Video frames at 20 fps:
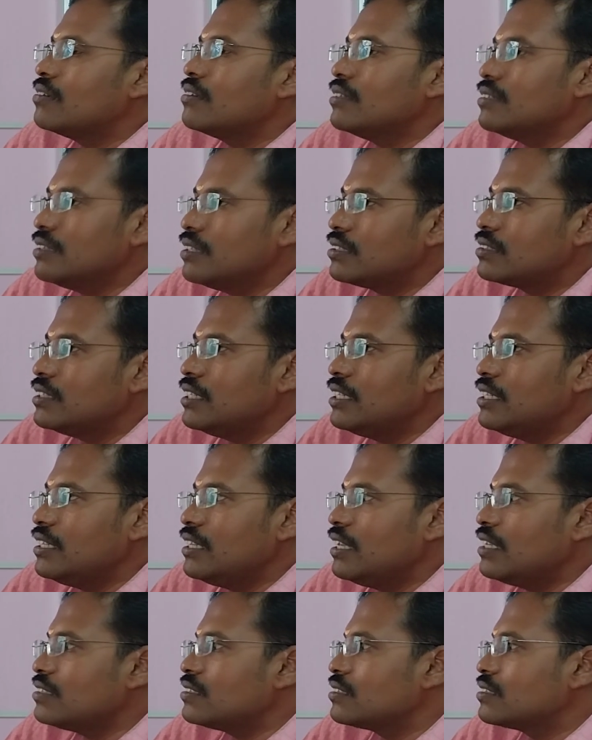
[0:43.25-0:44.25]
in this
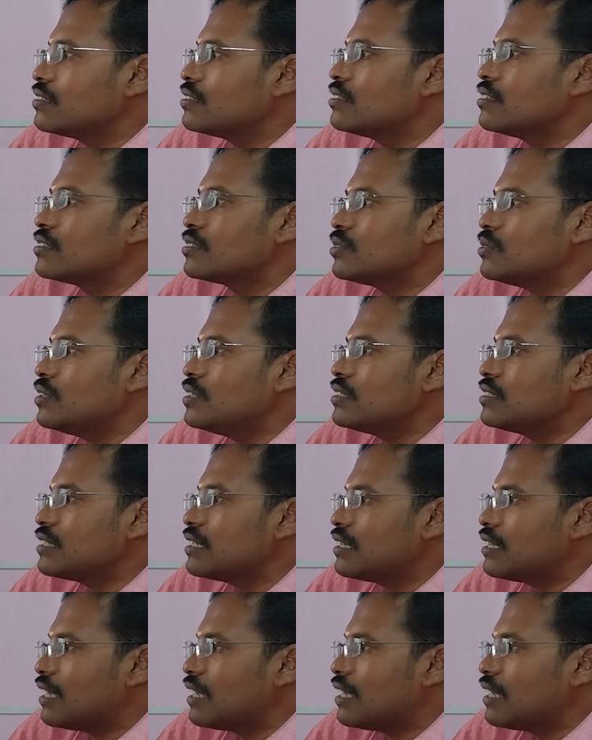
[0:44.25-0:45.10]
DT is the students